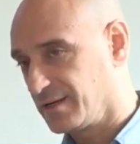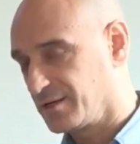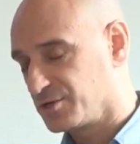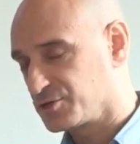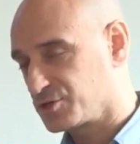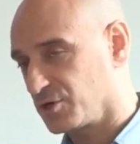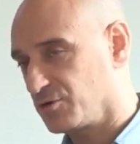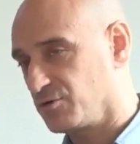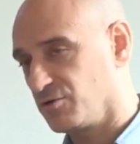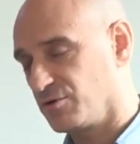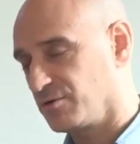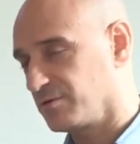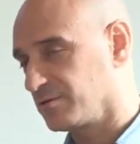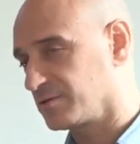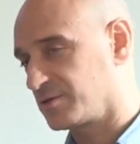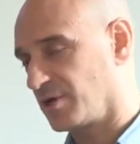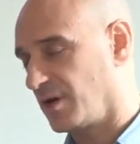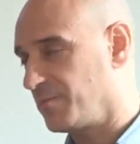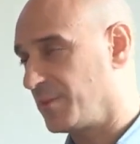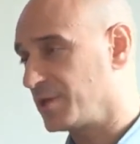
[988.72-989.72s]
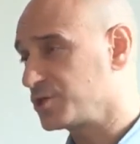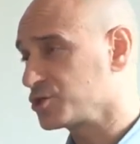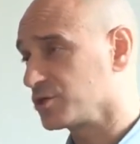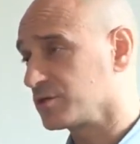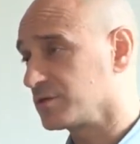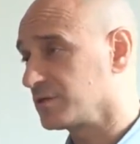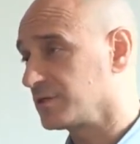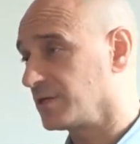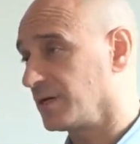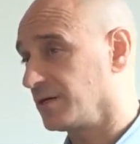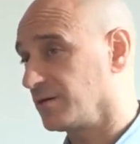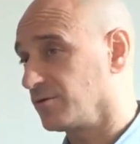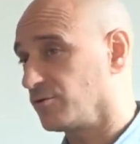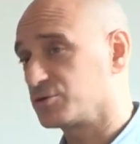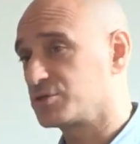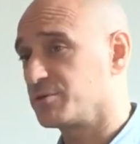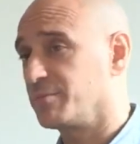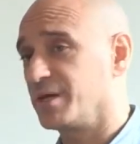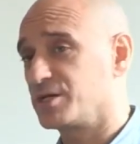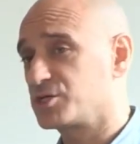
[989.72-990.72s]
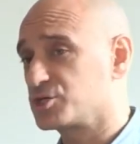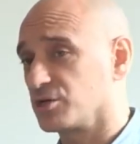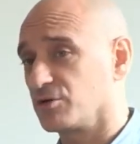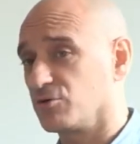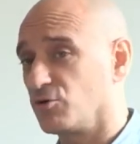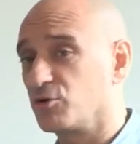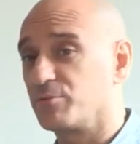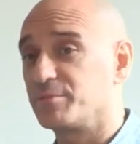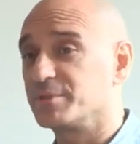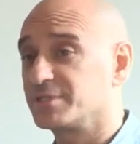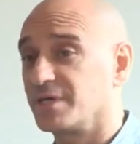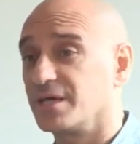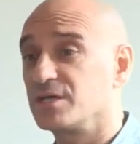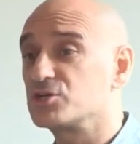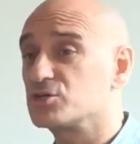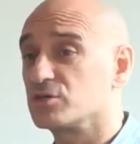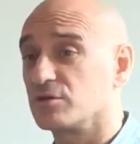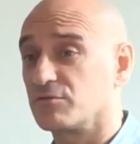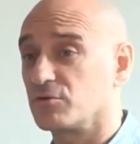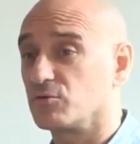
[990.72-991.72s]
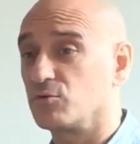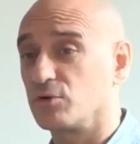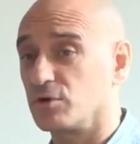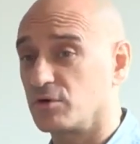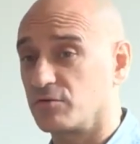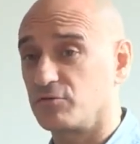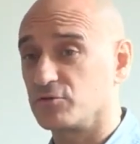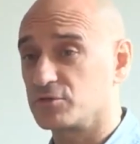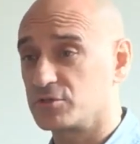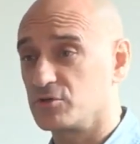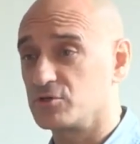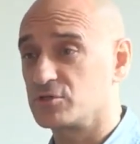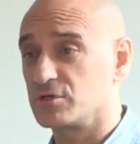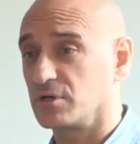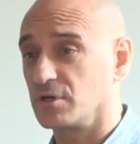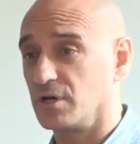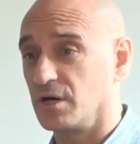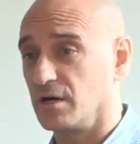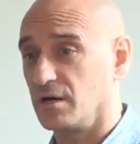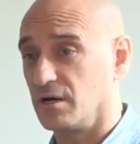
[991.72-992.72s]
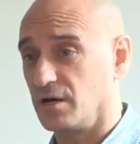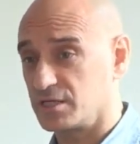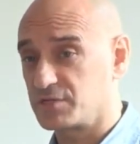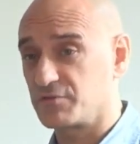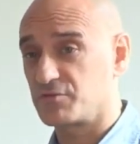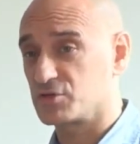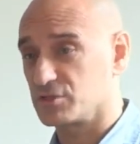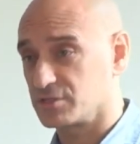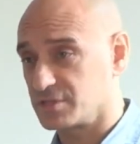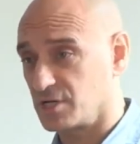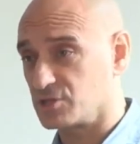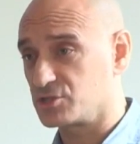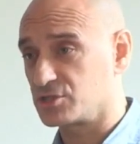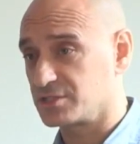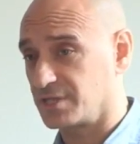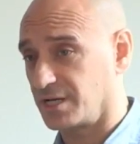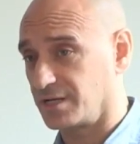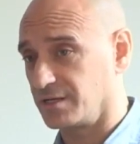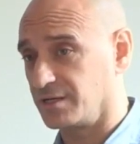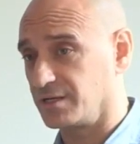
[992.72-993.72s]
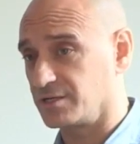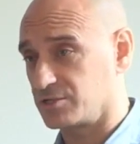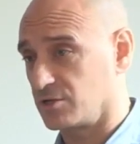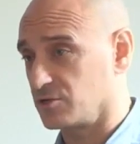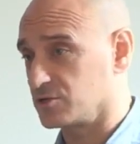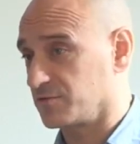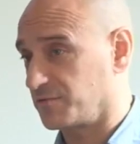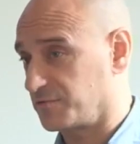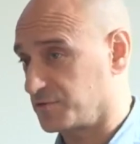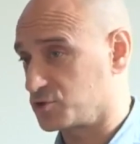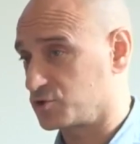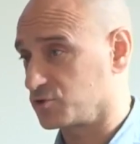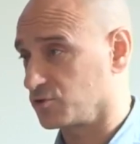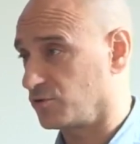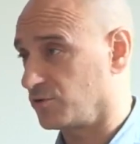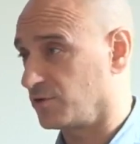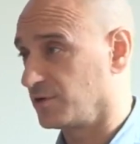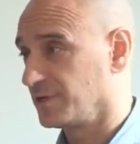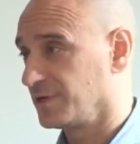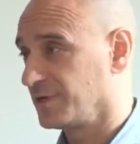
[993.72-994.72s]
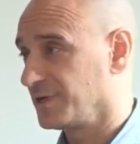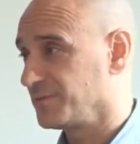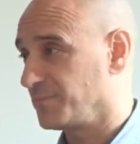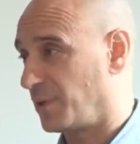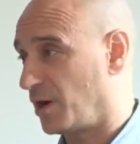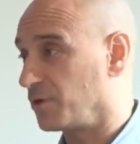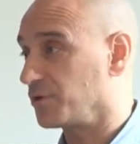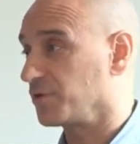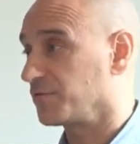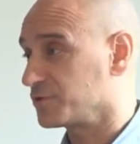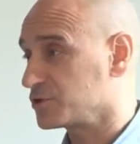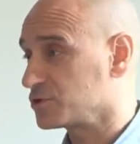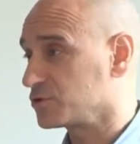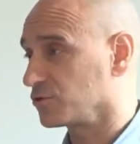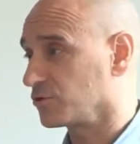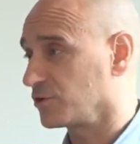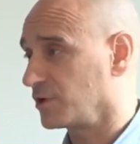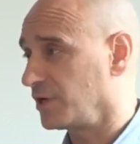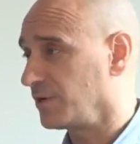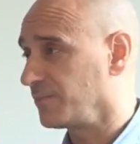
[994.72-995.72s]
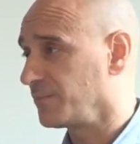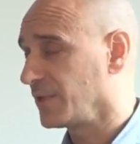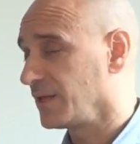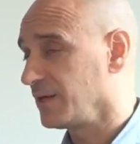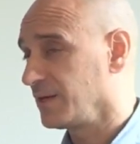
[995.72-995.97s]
So I mentioned automation and augmentation of the workforce using artificial intelligence techniques. Those are for sure part of the story.